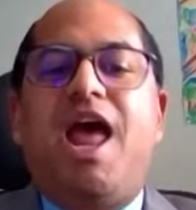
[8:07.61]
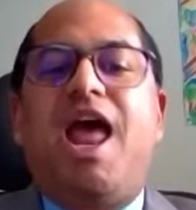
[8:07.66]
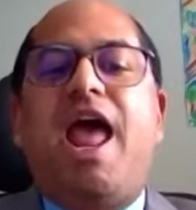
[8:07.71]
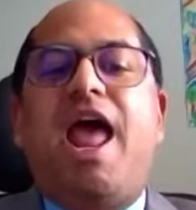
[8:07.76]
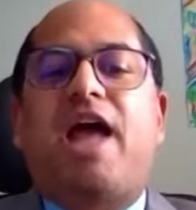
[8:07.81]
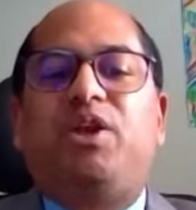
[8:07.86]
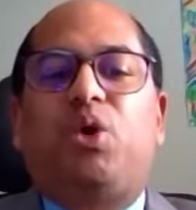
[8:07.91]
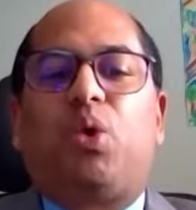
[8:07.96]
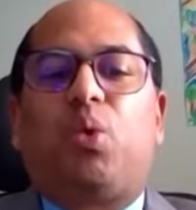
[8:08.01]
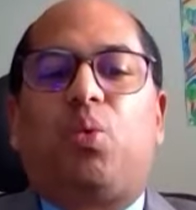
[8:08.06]

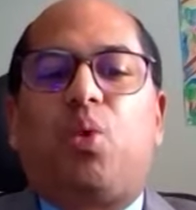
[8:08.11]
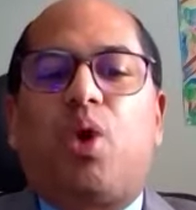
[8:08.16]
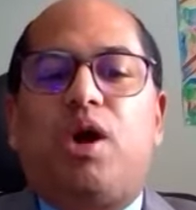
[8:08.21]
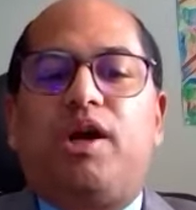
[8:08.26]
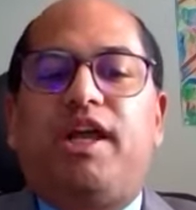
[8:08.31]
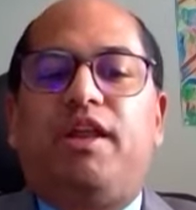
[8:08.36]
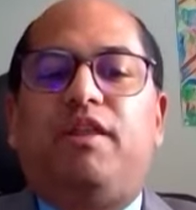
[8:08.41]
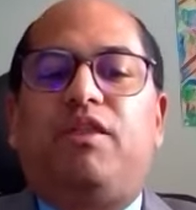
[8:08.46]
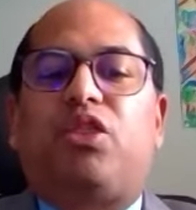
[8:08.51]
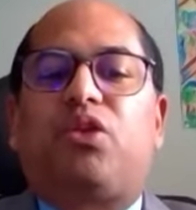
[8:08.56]
and you're
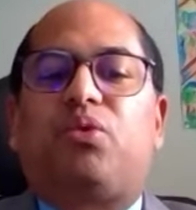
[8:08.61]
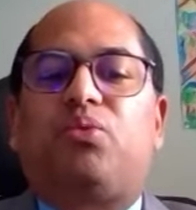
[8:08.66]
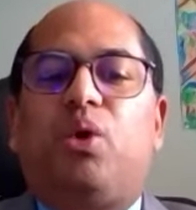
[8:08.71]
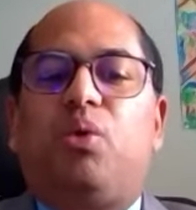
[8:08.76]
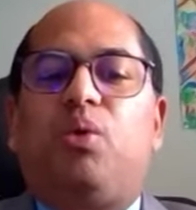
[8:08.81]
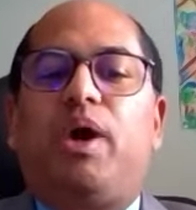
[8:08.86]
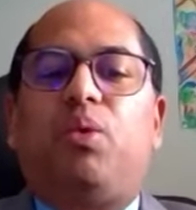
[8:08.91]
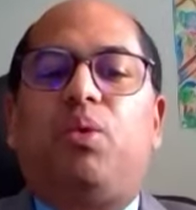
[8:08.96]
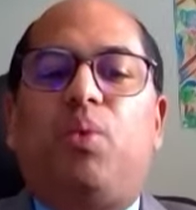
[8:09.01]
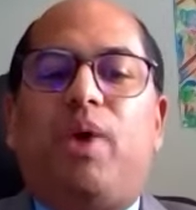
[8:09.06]
working
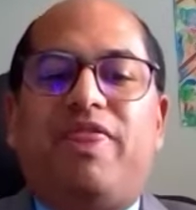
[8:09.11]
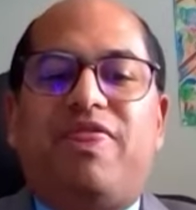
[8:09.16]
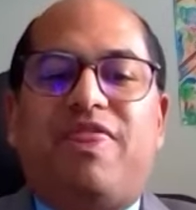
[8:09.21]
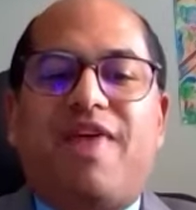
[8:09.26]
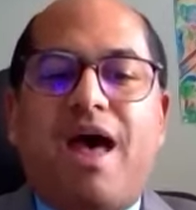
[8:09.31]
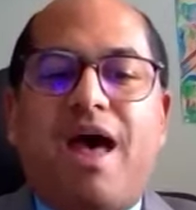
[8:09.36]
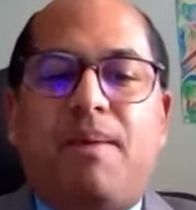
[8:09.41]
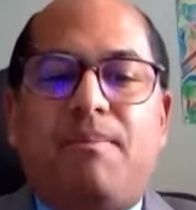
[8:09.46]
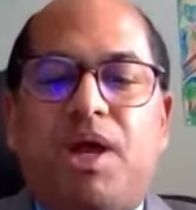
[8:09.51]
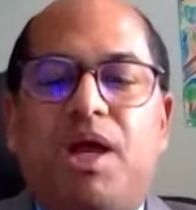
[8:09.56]
through it with
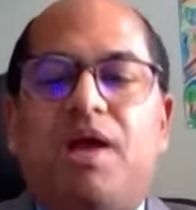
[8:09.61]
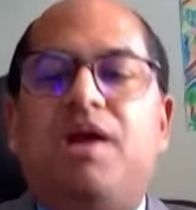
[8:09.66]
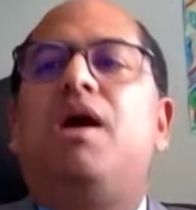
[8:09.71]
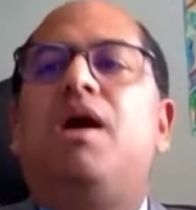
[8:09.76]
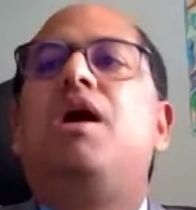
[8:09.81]
them.